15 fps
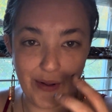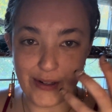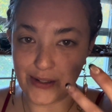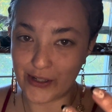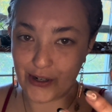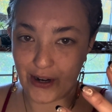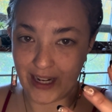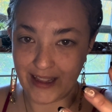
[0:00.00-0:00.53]

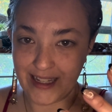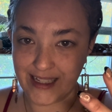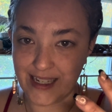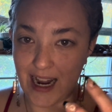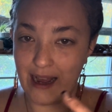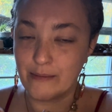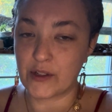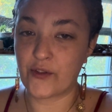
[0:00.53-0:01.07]
during these
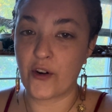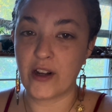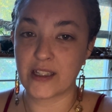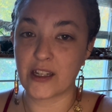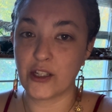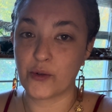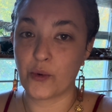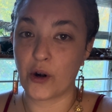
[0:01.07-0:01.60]
times for us,
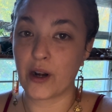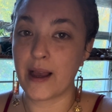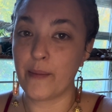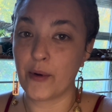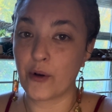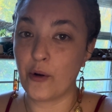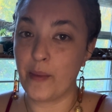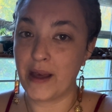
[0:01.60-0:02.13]
because we're a
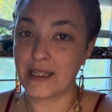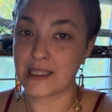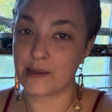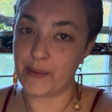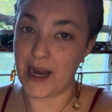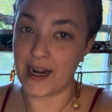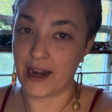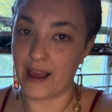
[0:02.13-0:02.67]
chemical-based
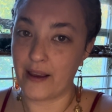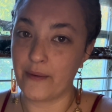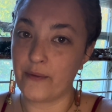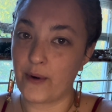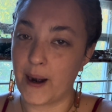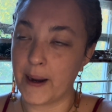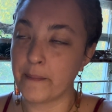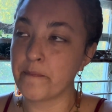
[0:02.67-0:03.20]
body,
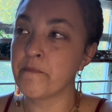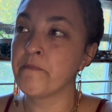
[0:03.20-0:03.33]
right?